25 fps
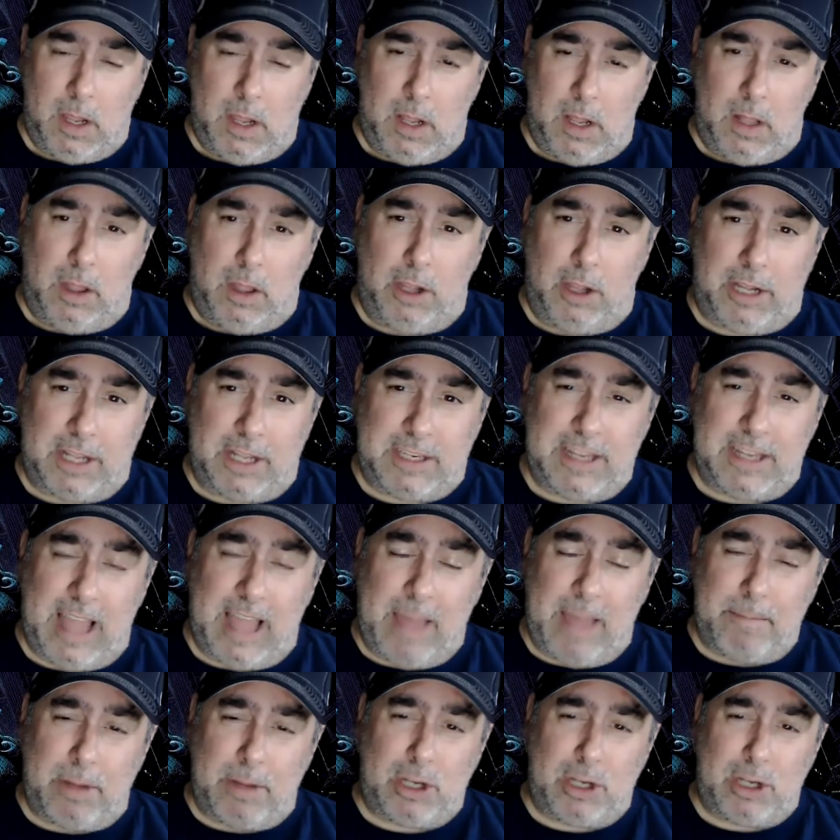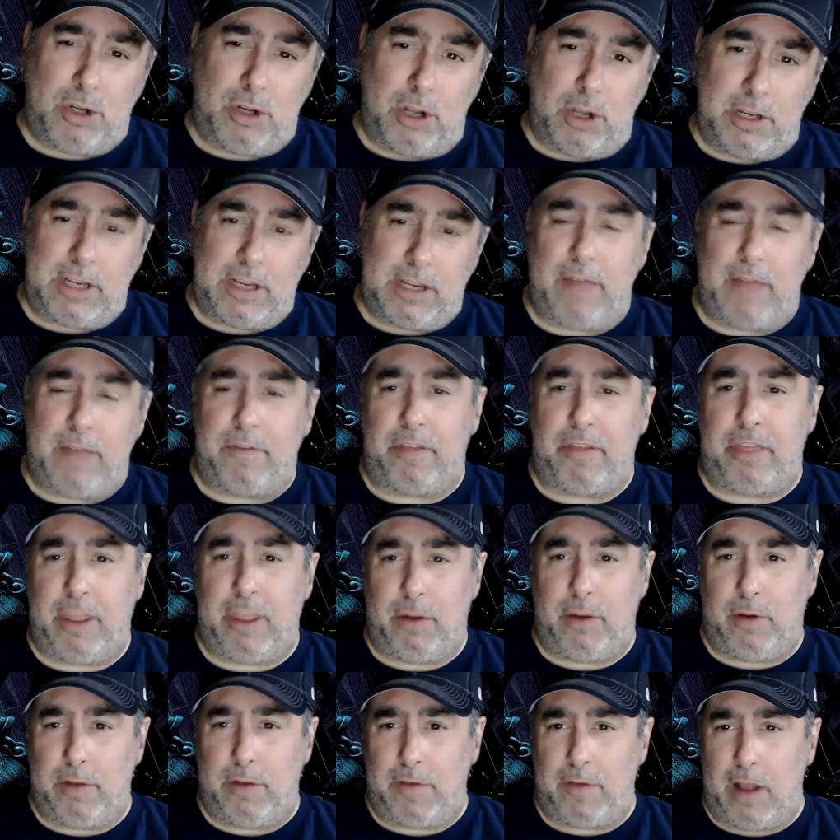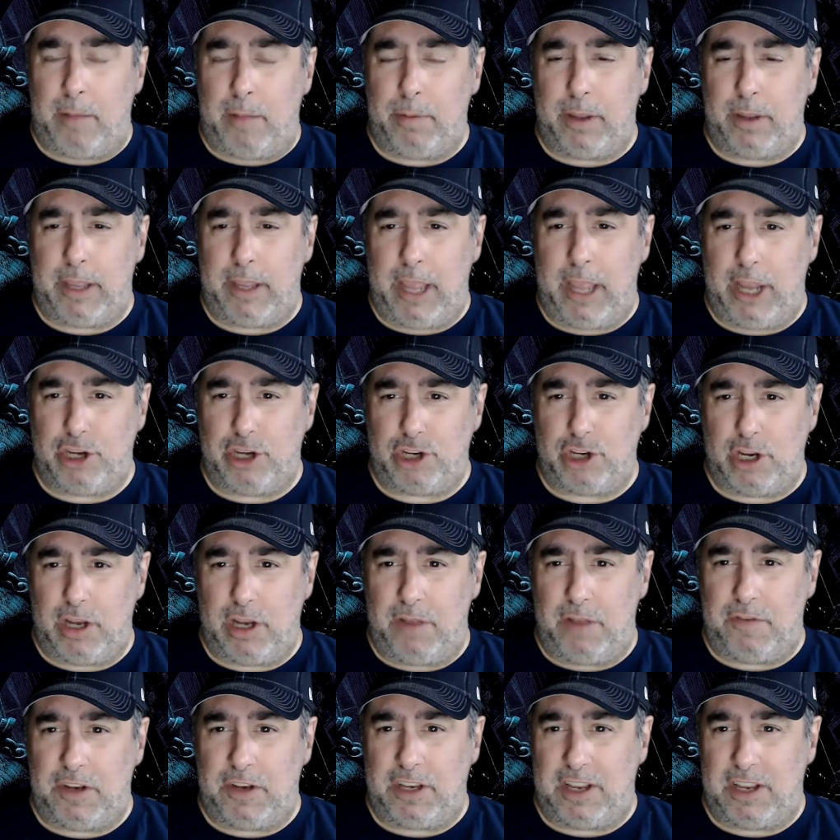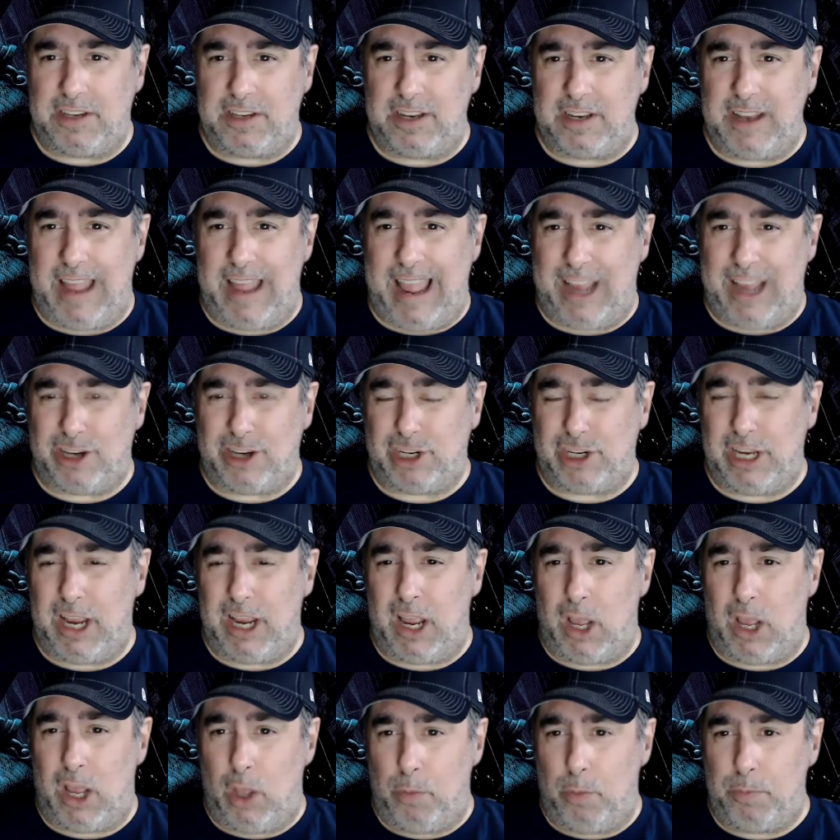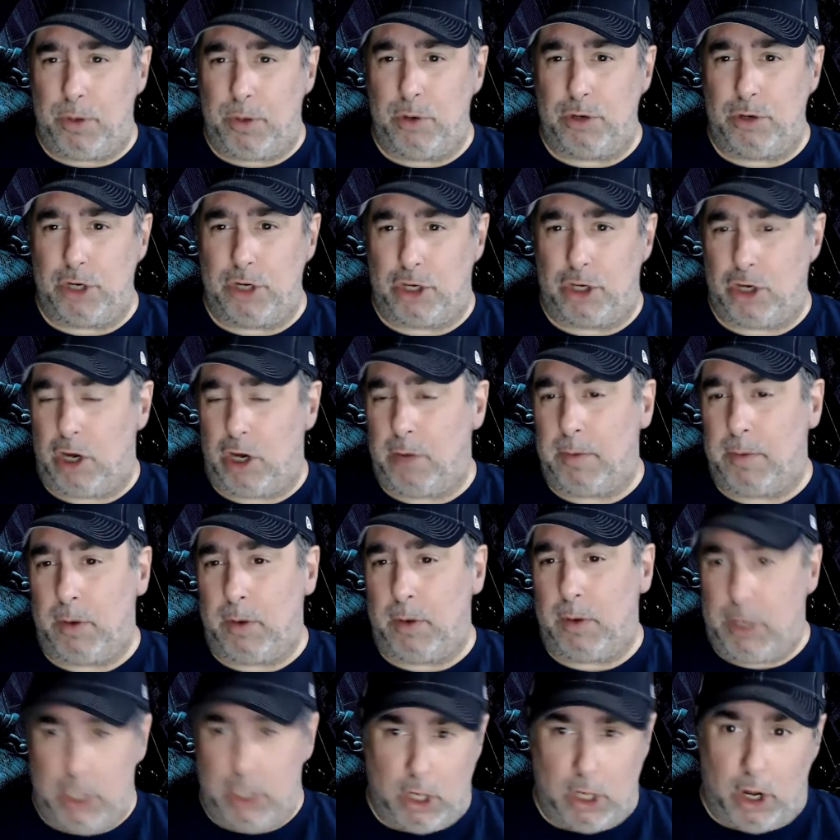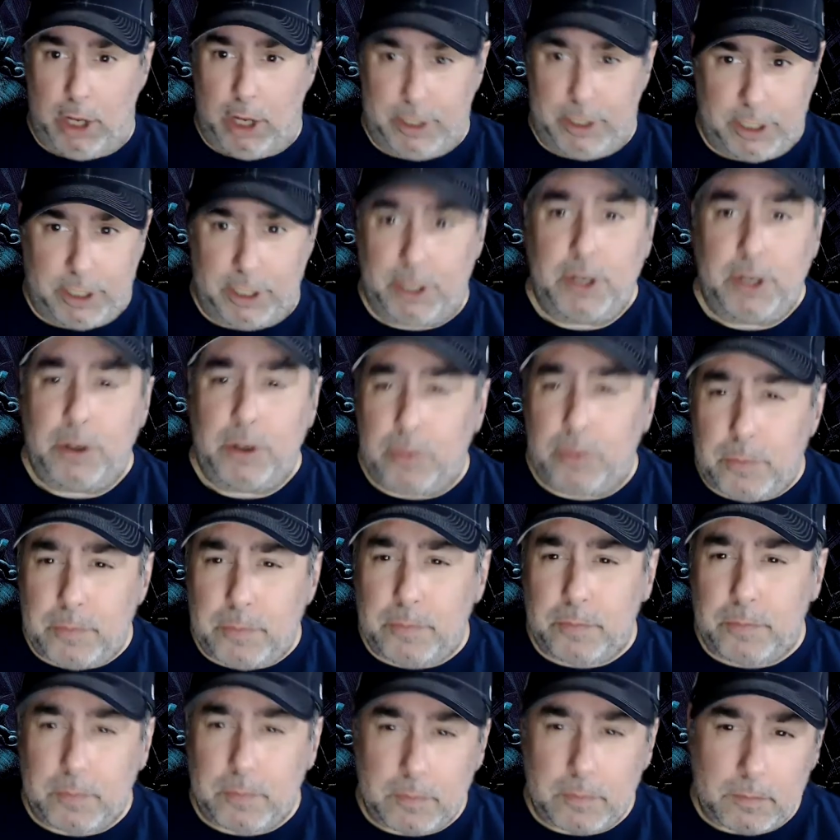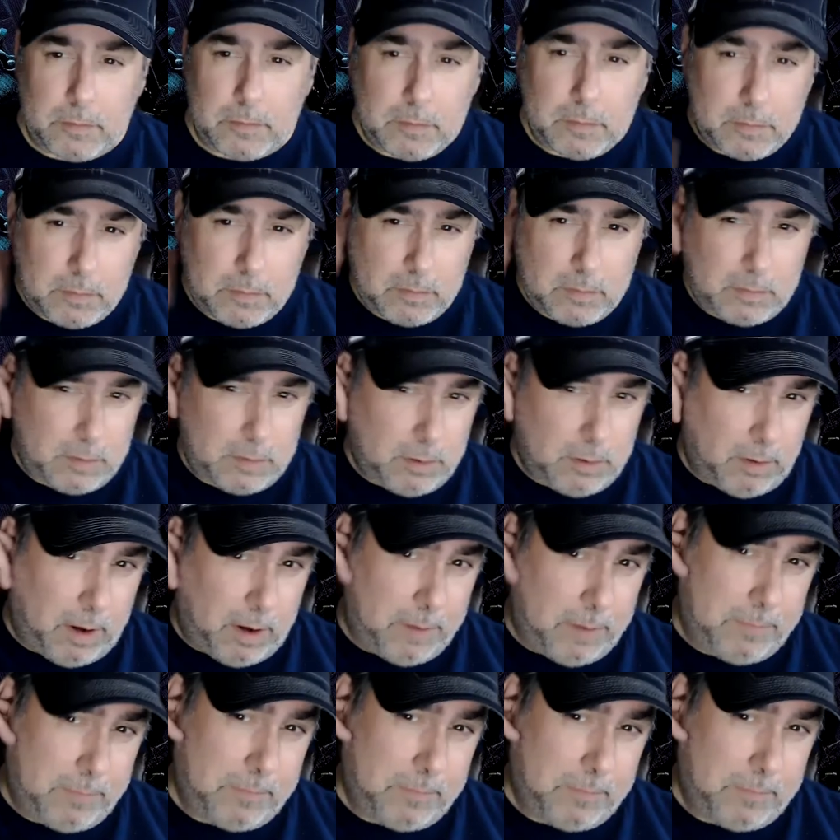Look, it's not much good to have a theory of obligation if it doesn't actually help you determine what you ought to do. Right?